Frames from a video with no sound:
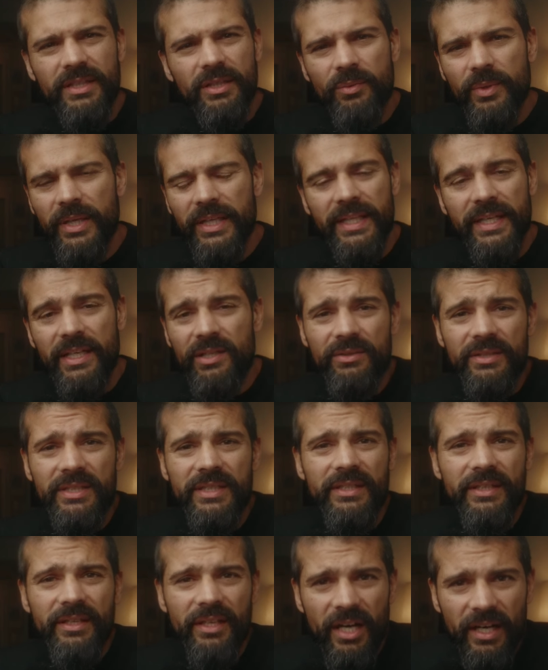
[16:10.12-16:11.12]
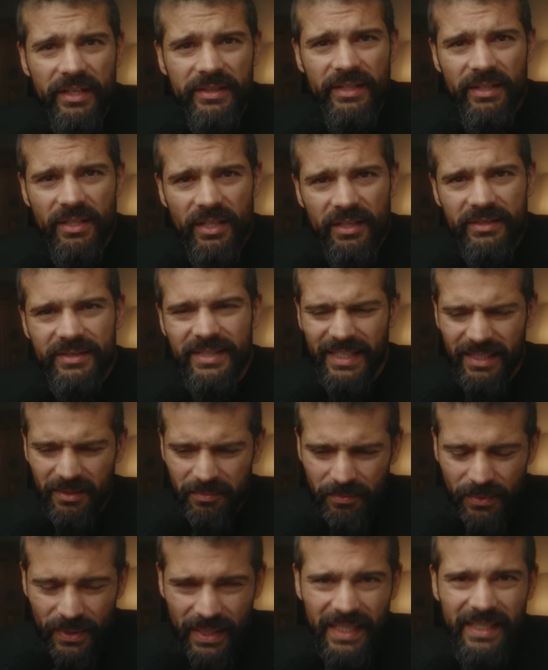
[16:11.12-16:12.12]
in a way that only the Noctilux and a
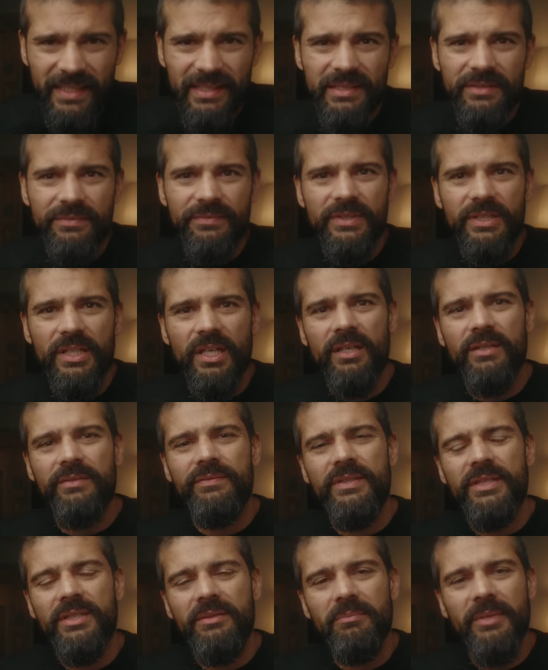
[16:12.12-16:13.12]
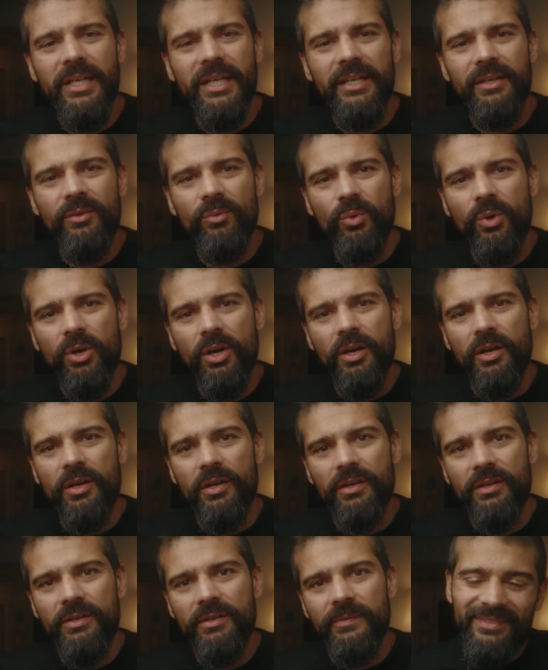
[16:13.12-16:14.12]
practiced photographer can make it work.
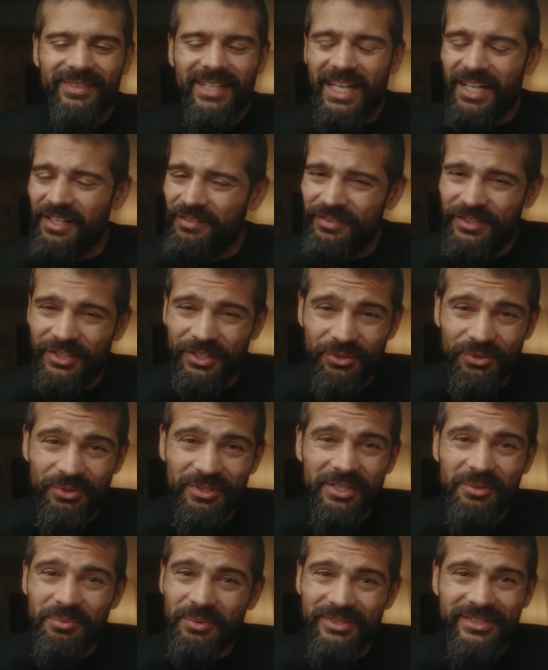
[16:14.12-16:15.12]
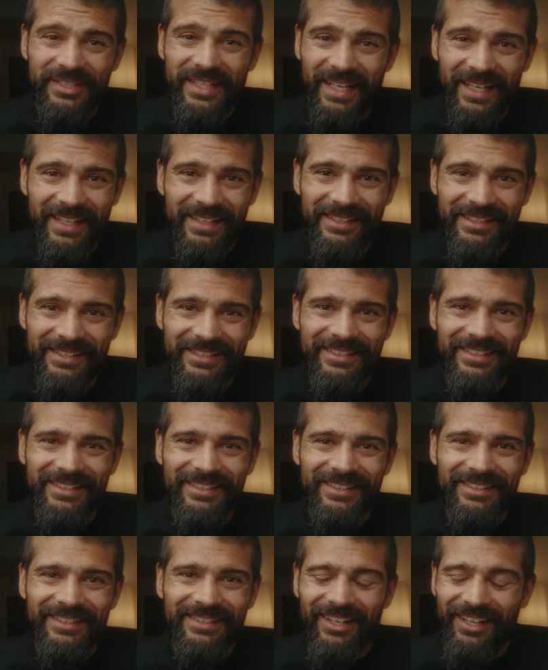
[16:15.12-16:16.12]
And if it only was that easy.
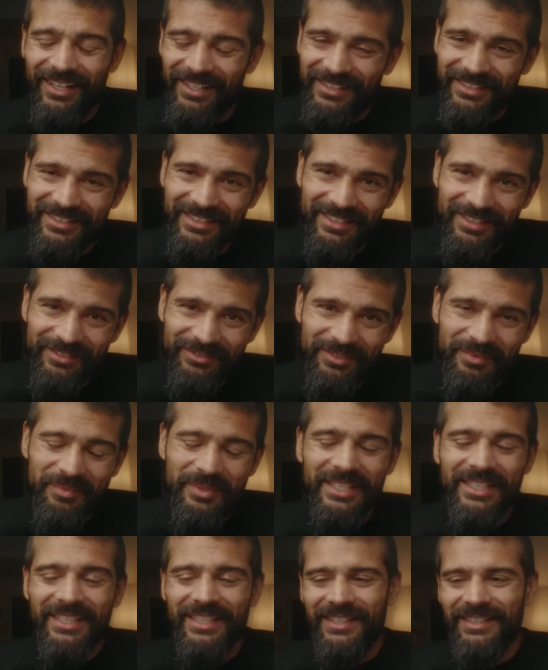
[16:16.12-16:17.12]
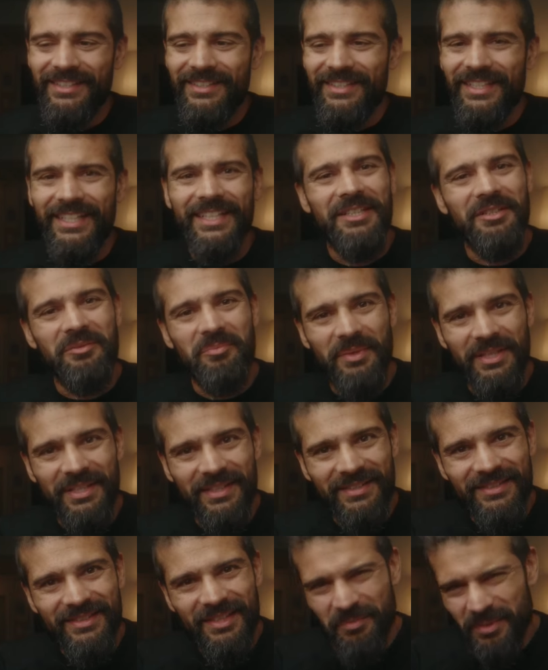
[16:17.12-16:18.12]
Honestly, for me, it is hit and
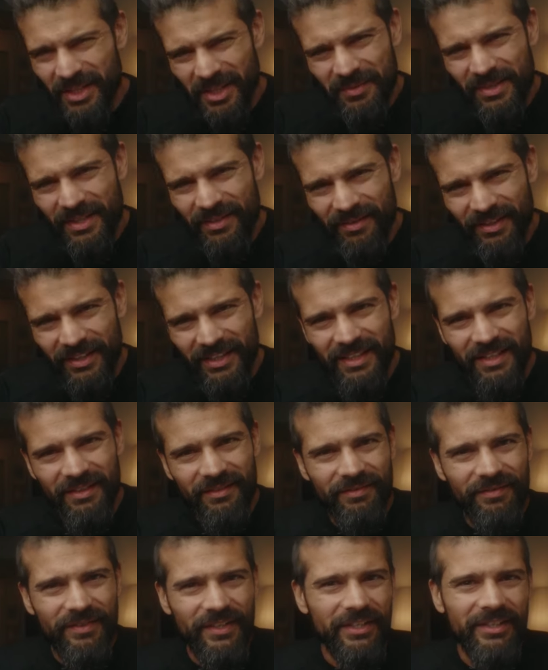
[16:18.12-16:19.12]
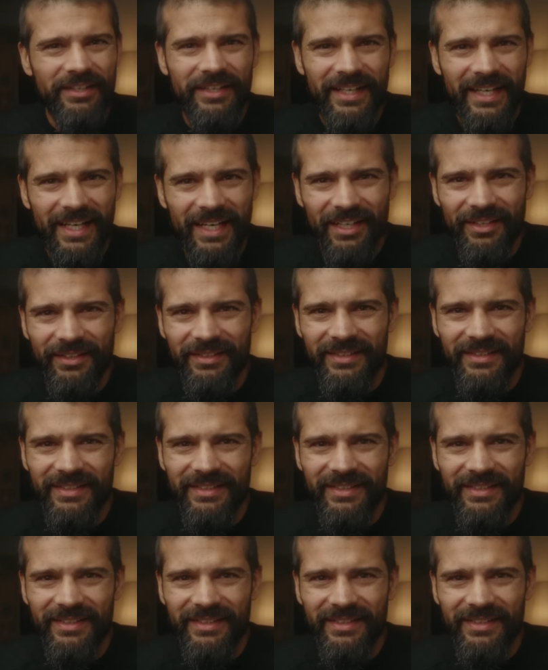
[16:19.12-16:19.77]
miss. Sometimes I think I've figured it out